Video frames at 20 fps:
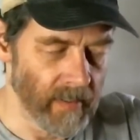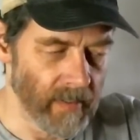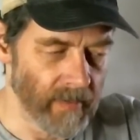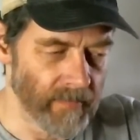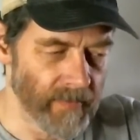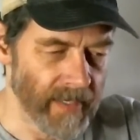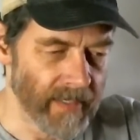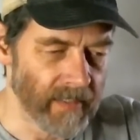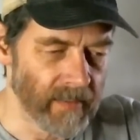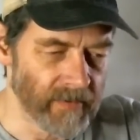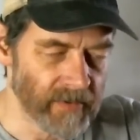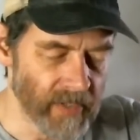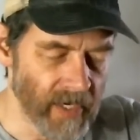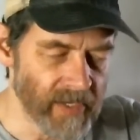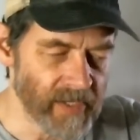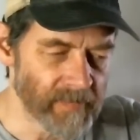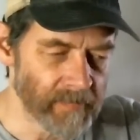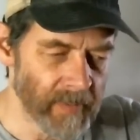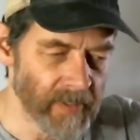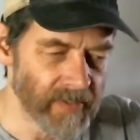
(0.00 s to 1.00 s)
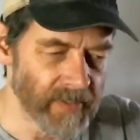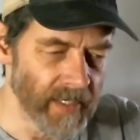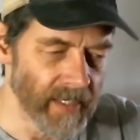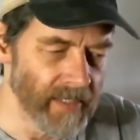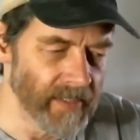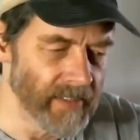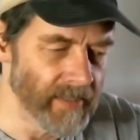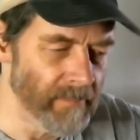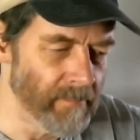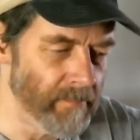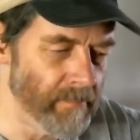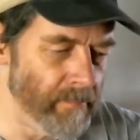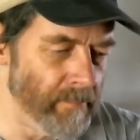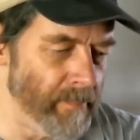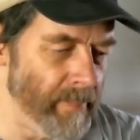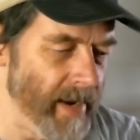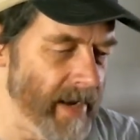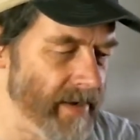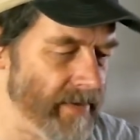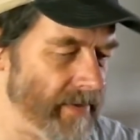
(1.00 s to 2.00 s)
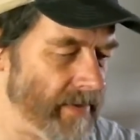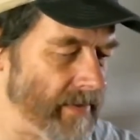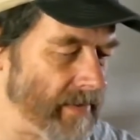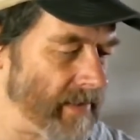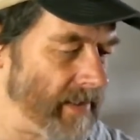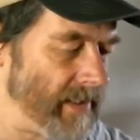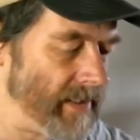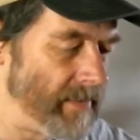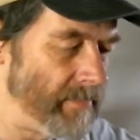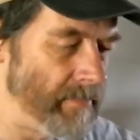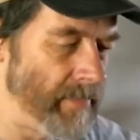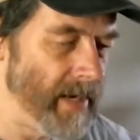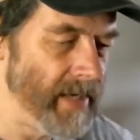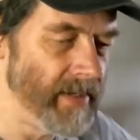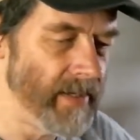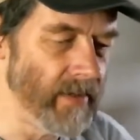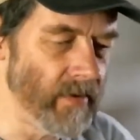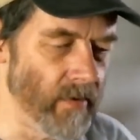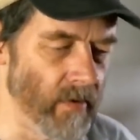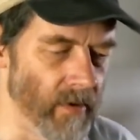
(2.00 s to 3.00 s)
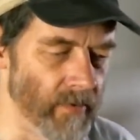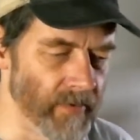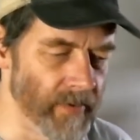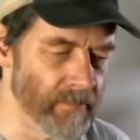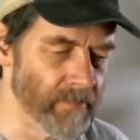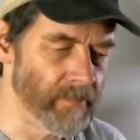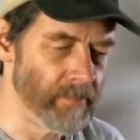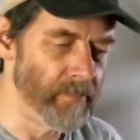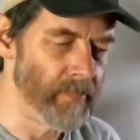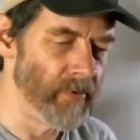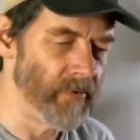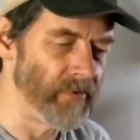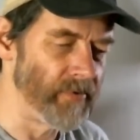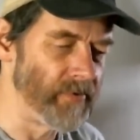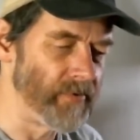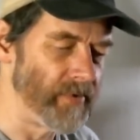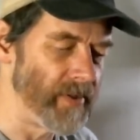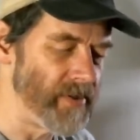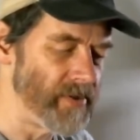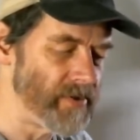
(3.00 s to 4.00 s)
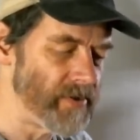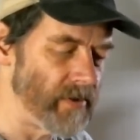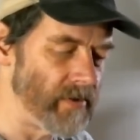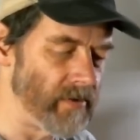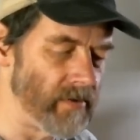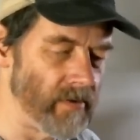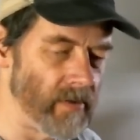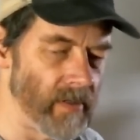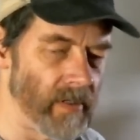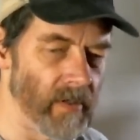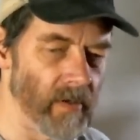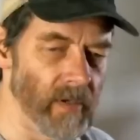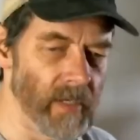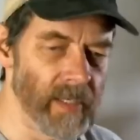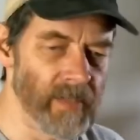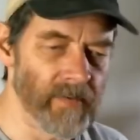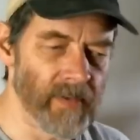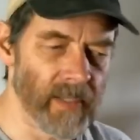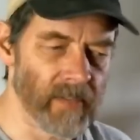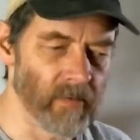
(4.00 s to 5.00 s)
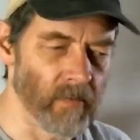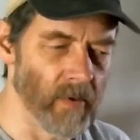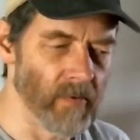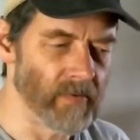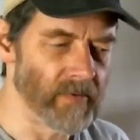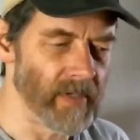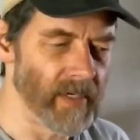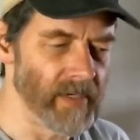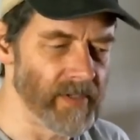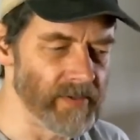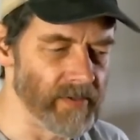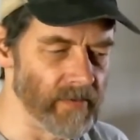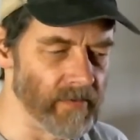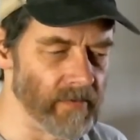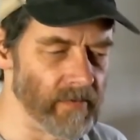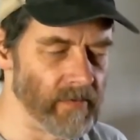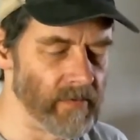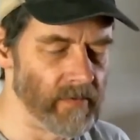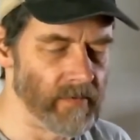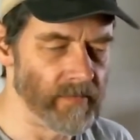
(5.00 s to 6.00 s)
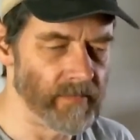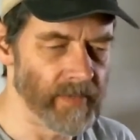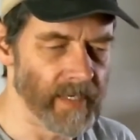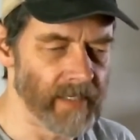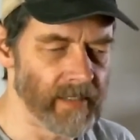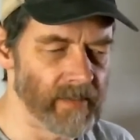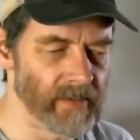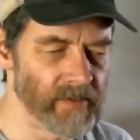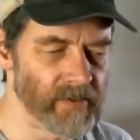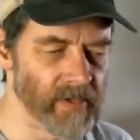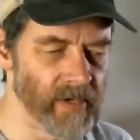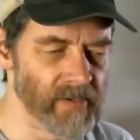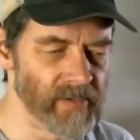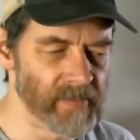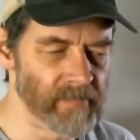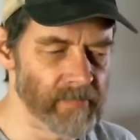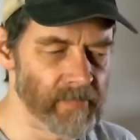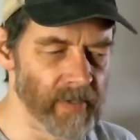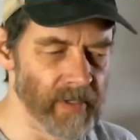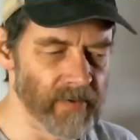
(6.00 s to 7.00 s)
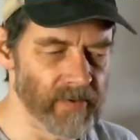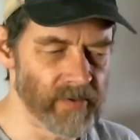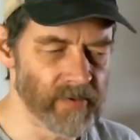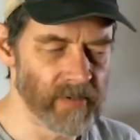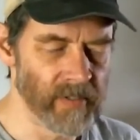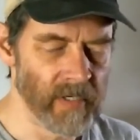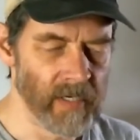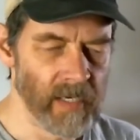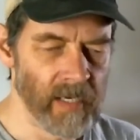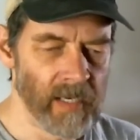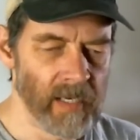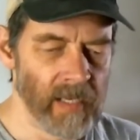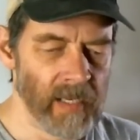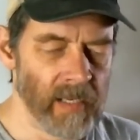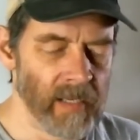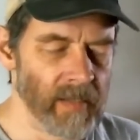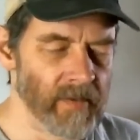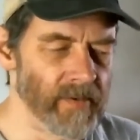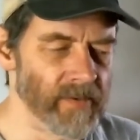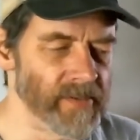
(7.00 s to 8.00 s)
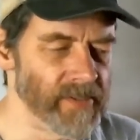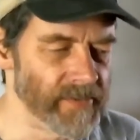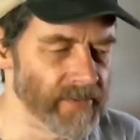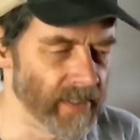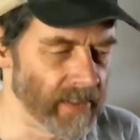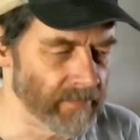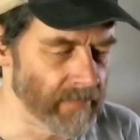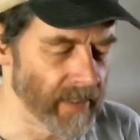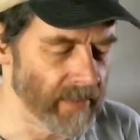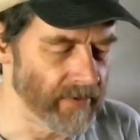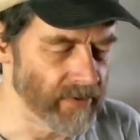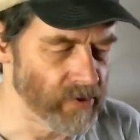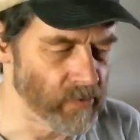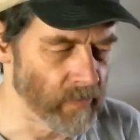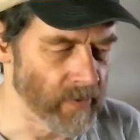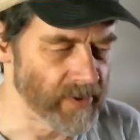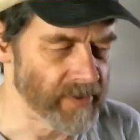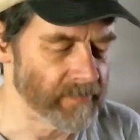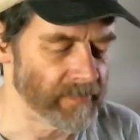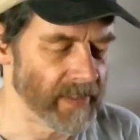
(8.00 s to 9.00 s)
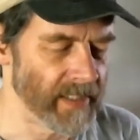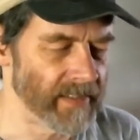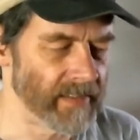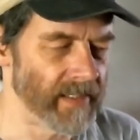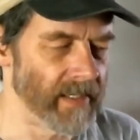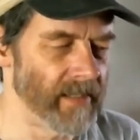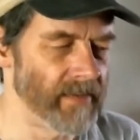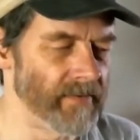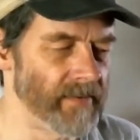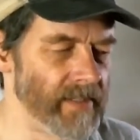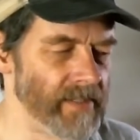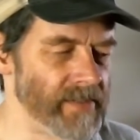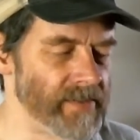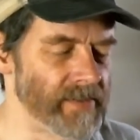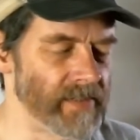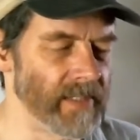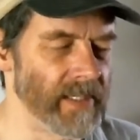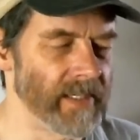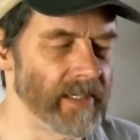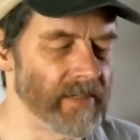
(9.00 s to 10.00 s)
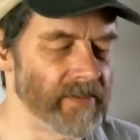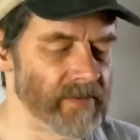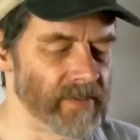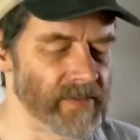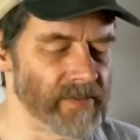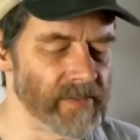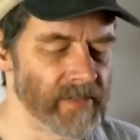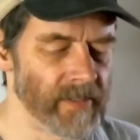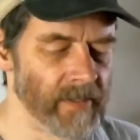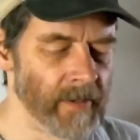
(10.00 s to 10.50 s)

they can change pitch independently depending on the position in that rotation. They can change pitch. This is done by the swash plate and these linkages.